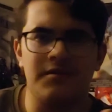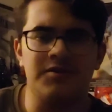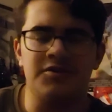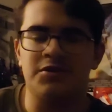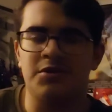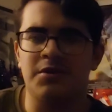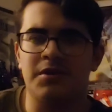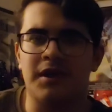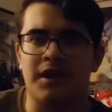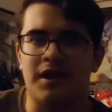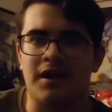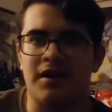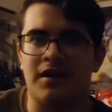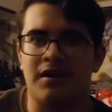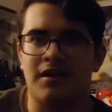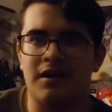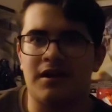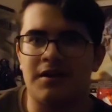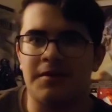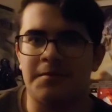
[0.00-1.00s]
enjoying it
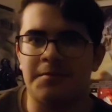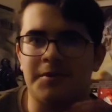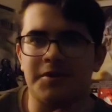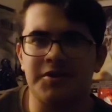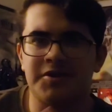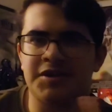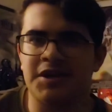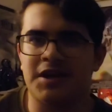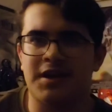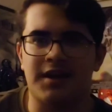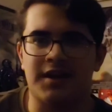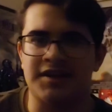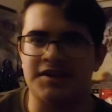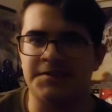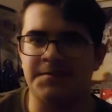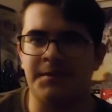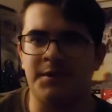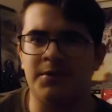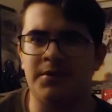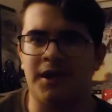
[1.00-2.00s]
and appreciating its
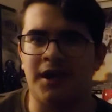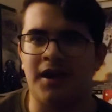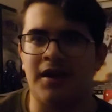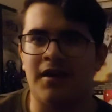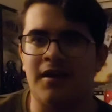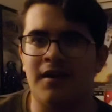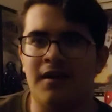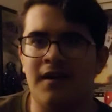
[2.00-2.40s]
beauty.